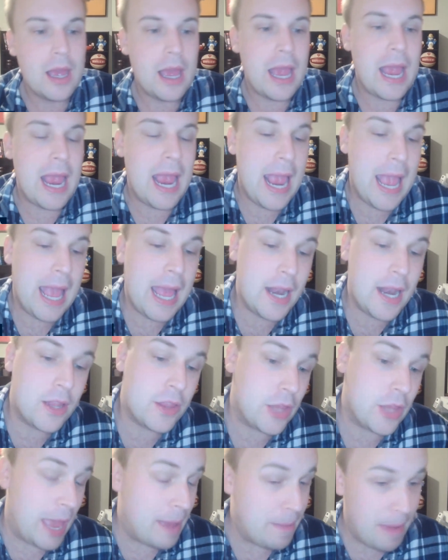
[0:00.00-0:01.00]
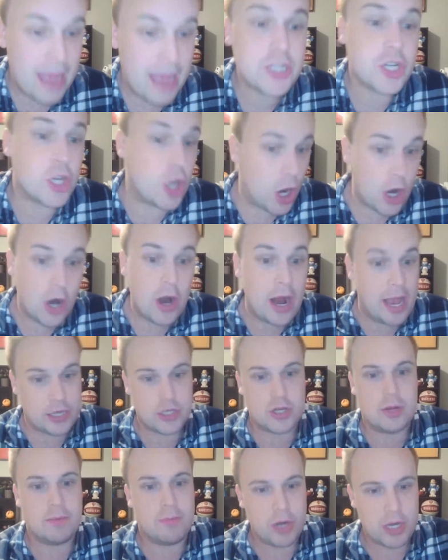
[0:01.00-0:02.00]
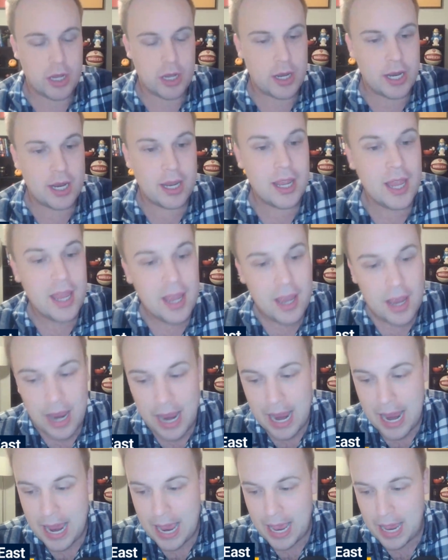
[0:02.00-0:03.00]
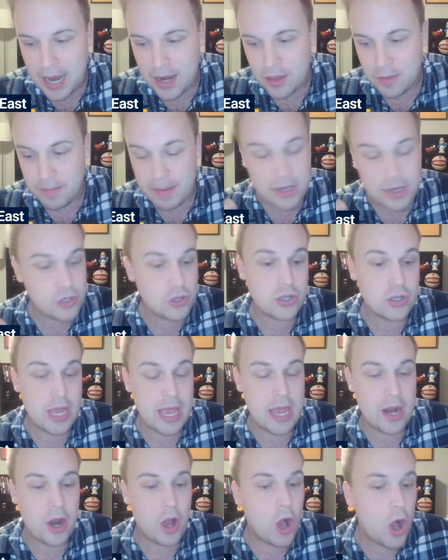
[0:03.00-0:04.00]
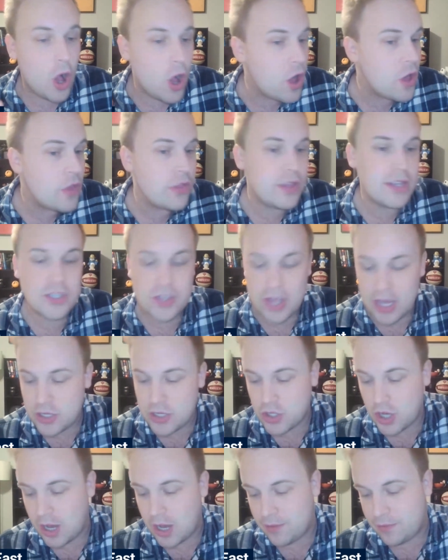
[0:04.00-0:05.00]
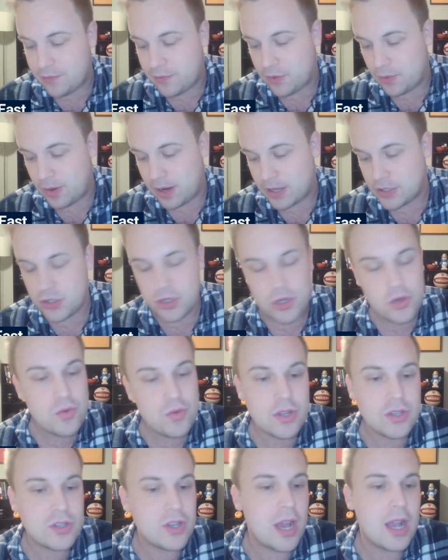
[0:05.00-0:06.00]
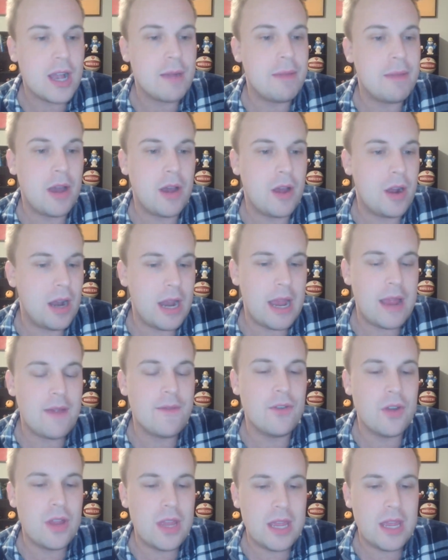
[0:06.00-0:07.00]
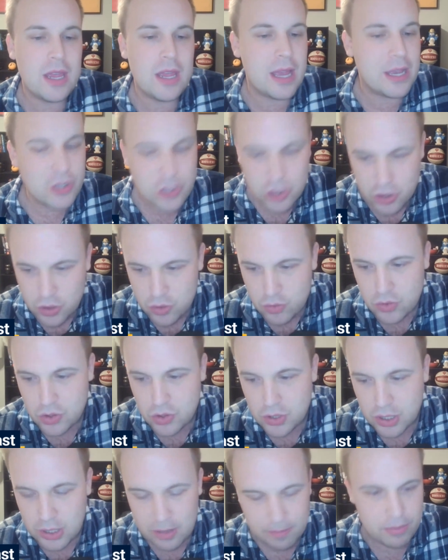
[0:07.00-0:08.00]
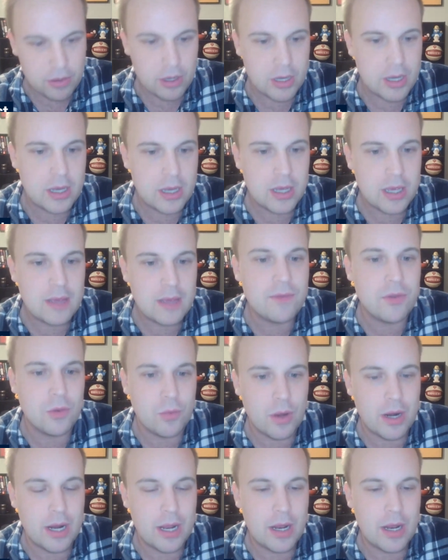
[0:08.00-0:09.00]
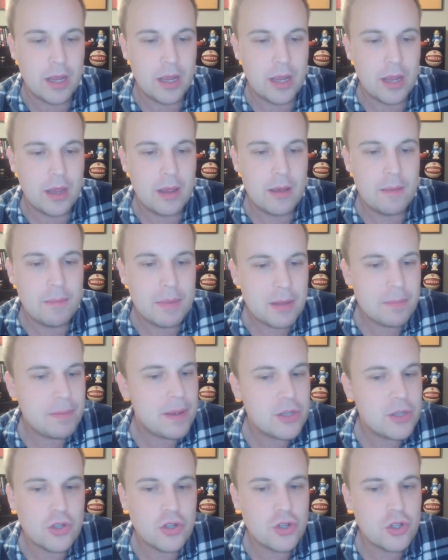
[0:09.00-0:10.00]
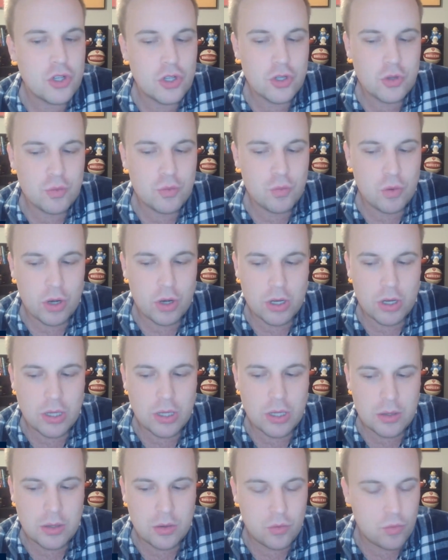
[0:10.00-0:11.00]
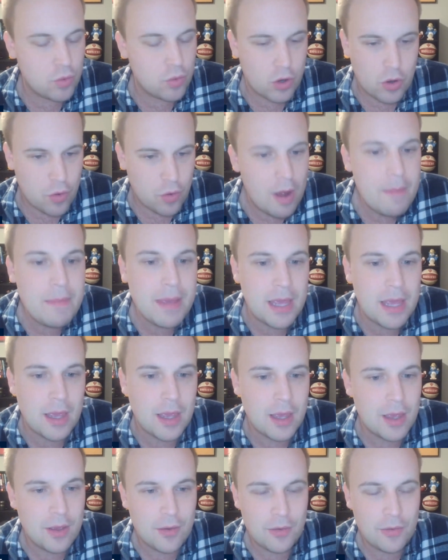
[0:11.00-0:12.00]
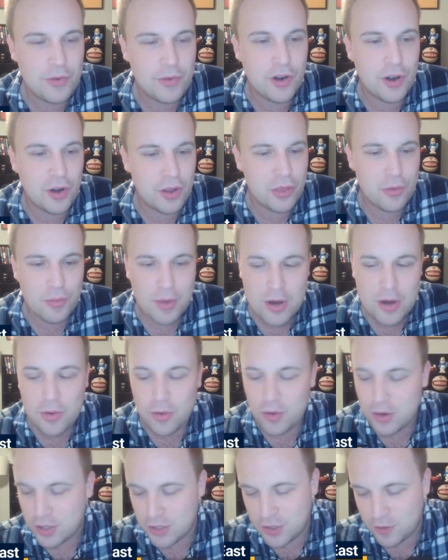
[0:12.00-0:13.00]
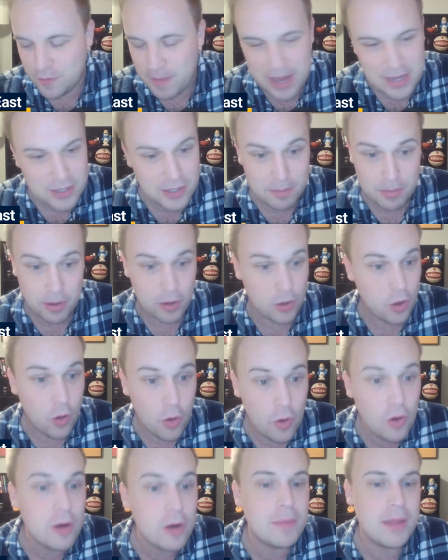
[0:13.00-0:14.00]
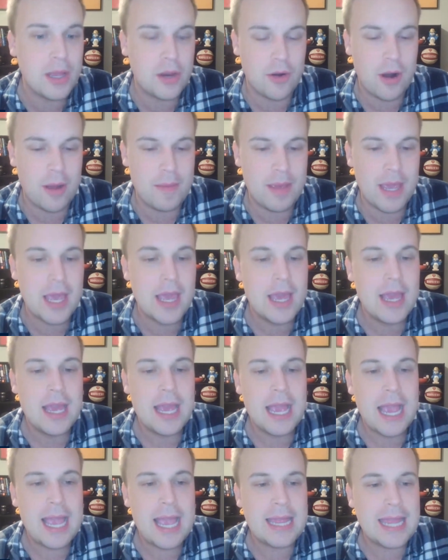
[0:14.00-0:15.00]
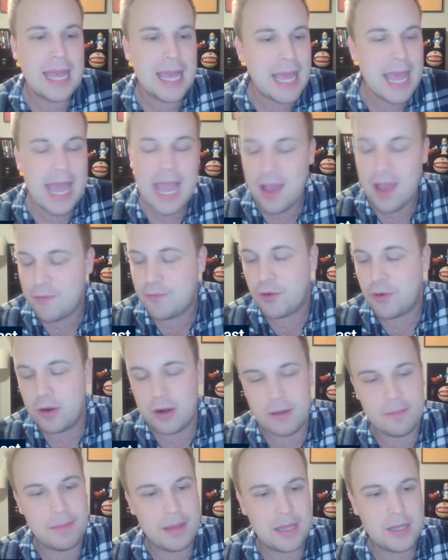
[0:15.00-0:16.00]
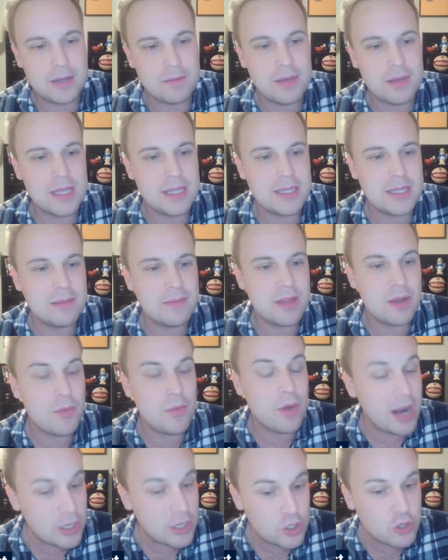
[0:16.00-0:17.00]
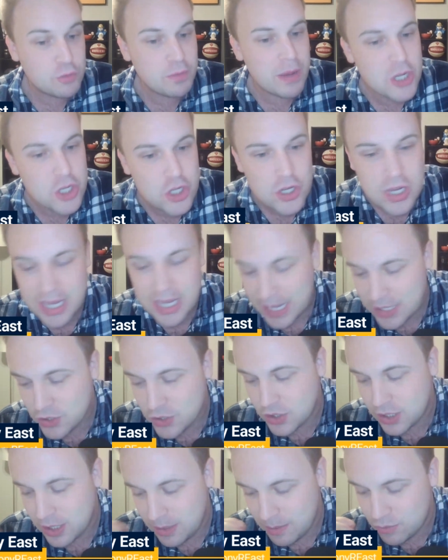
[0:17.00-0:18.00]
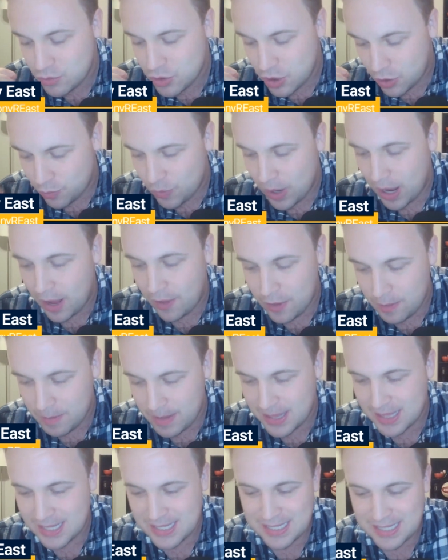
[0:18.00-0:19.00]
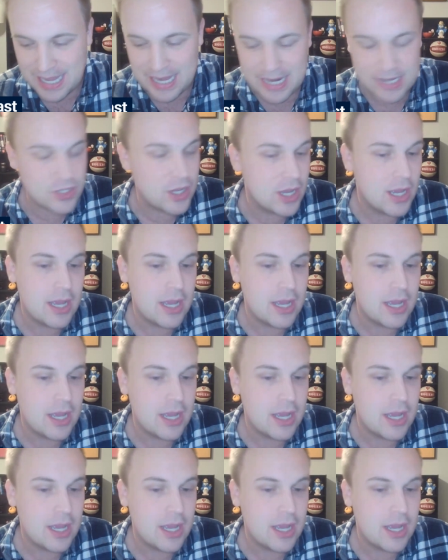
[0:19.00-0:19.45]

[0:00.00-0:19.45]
And the Magic are actually pretty good. And the Pacers had all these days off for rust. You could talk about every excuse in the book if you wanted, but the Pacers just were, were crummy for three quarters of basketball, horribly crummy, and they can't afford to be, to be the team they want, especially against teams around them in the standings.